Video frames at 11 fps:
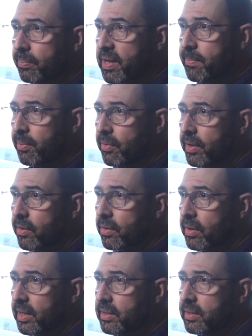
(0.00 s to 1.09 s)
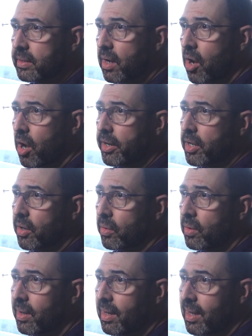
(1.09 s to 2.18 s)
People that are into
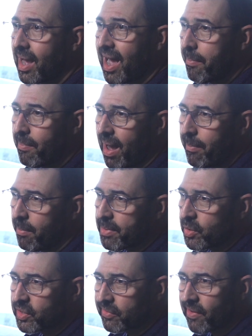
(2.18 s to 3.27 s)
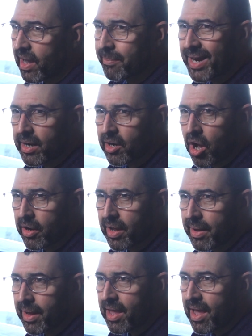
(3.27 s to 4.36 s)
audio, I'm a music fan. I'm not an
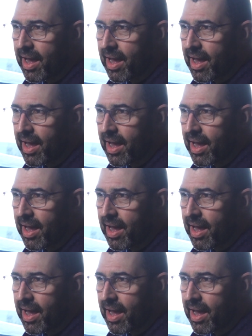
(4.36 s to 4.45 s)
audio.